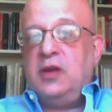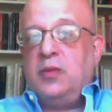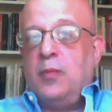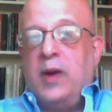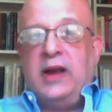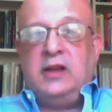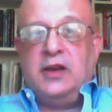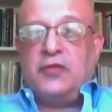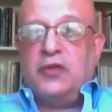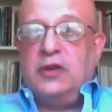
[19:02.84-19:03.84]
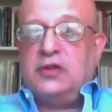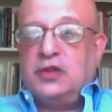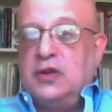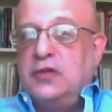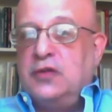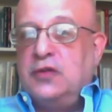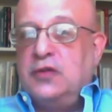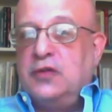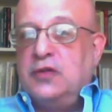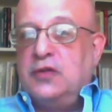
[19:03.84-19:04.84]
my different service
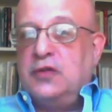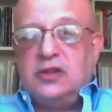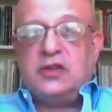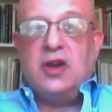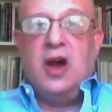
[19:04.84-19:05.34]
packages.